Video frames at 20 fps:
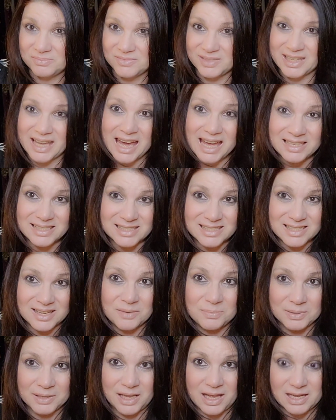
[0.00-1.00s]
That's a
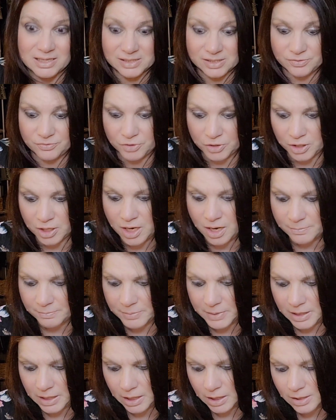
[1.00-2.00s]
plus for a
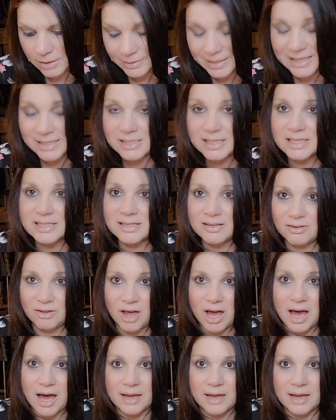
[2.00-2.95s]
company. That says a lot